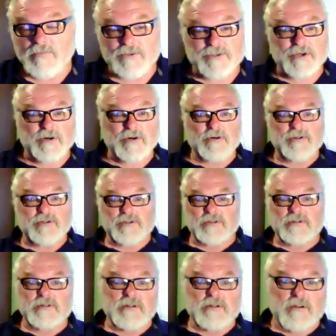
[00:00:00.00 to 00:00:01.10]
of the church,
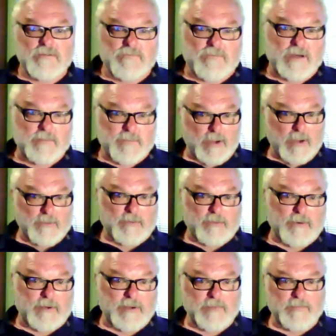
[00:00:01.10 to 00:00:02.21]
Frank
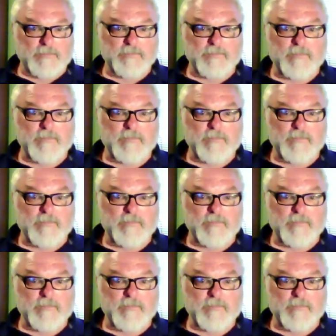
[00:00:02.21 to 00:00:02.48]
Pomeroy,